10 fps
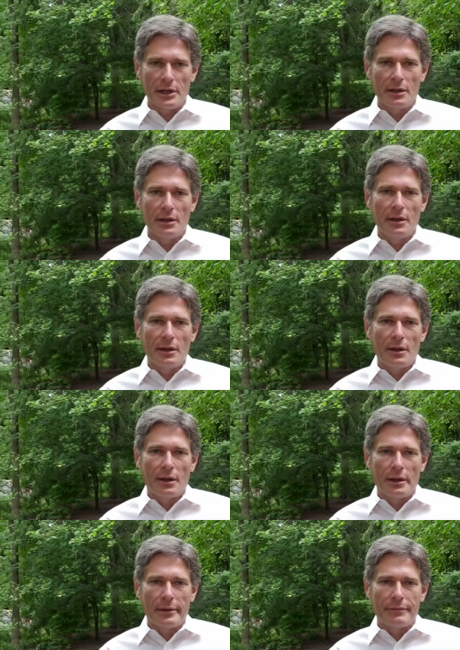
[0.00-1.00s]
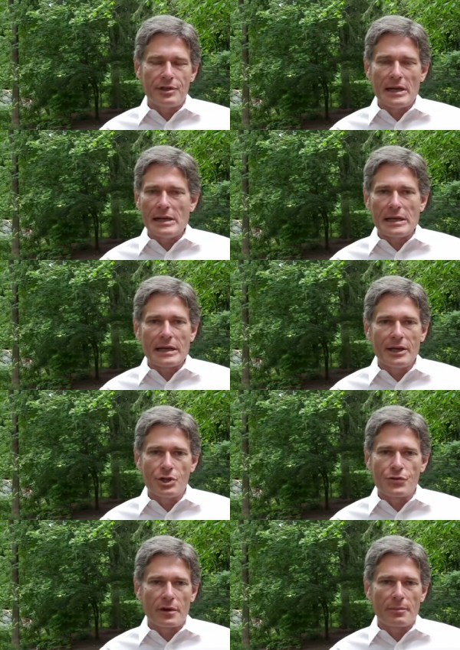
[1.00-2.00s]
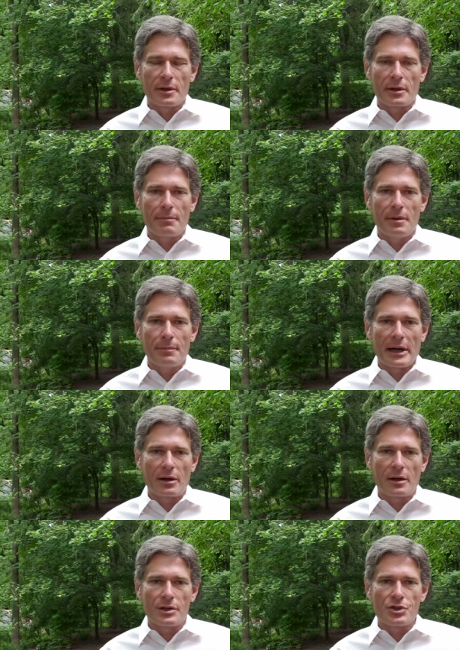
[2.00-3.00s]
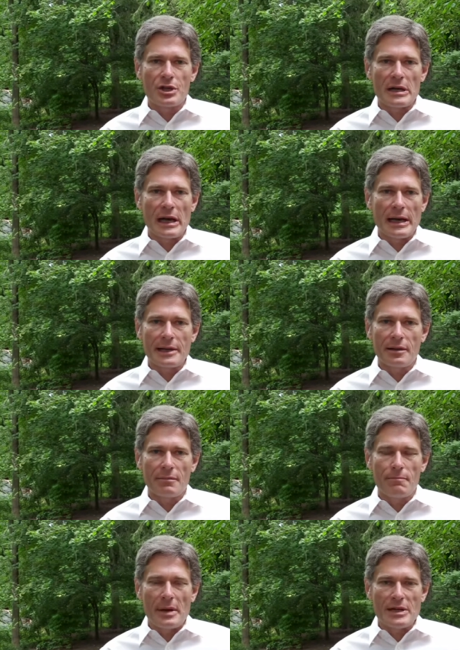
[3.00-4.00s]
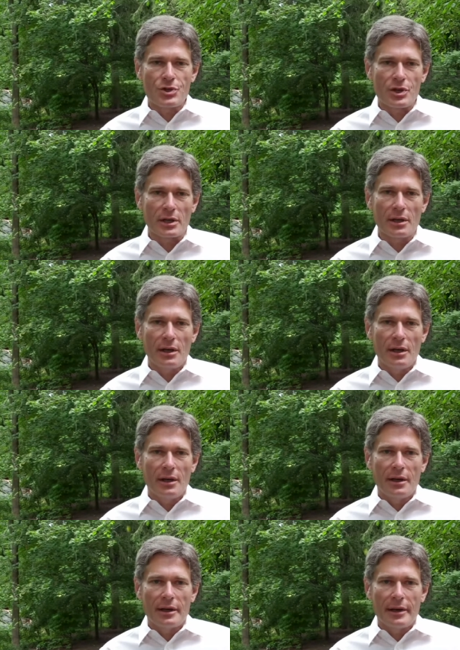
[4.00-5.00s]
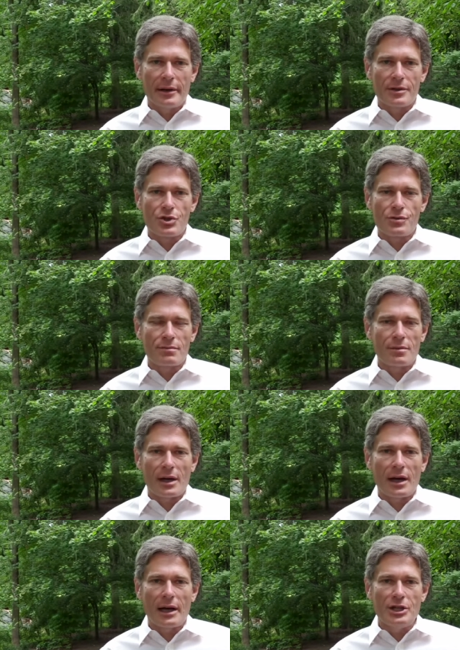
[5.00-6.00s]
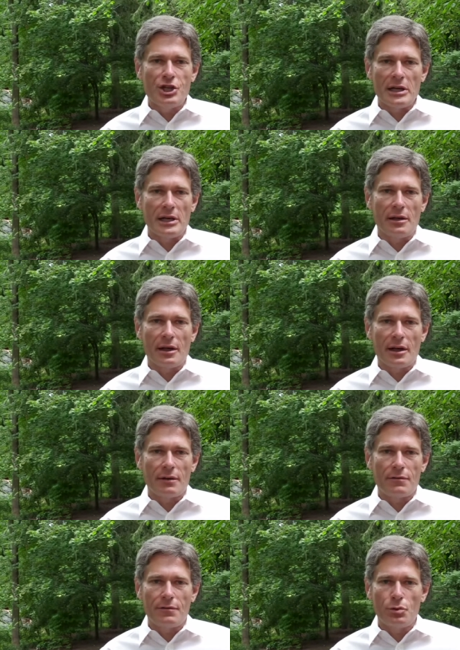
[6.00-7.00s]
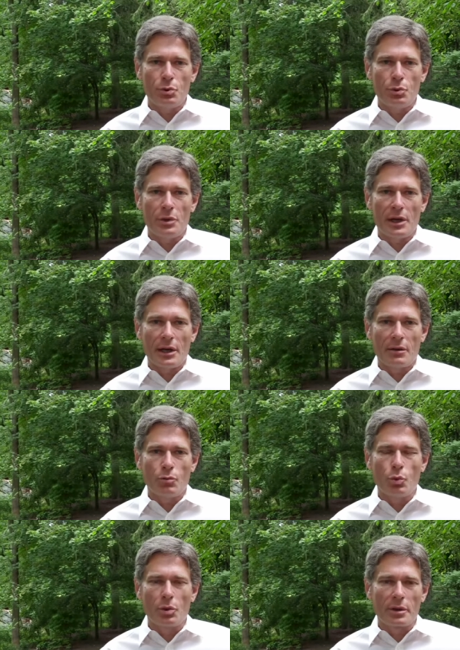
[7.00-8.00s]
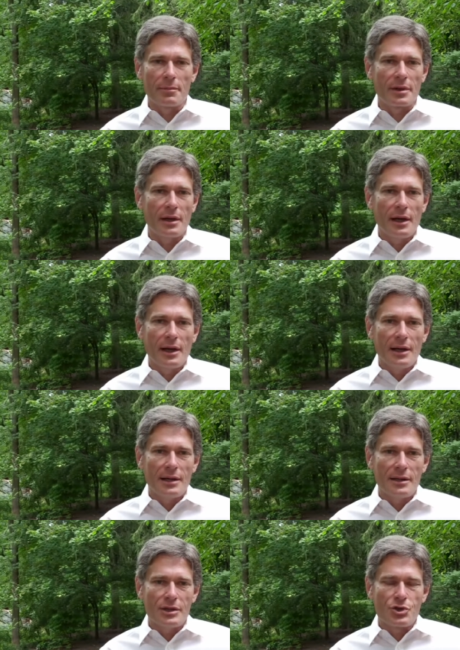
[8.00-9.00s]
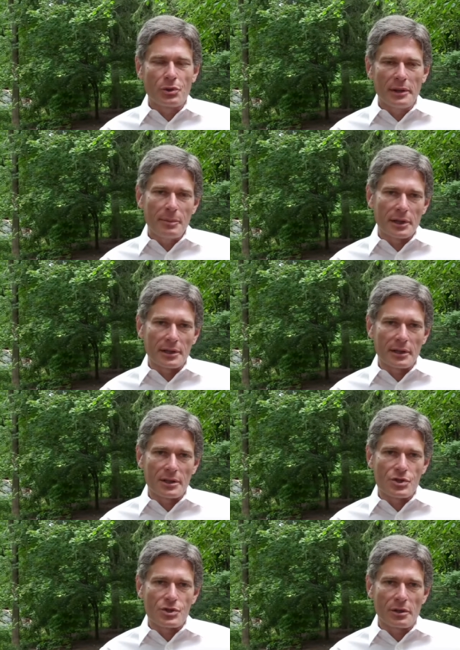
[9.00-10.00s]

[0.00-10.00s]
New Jersey, he'll take a look at how the president's upended decades of U.S. foreign policy. We'll also discuss what's going on at the border in those migrant detention facilities.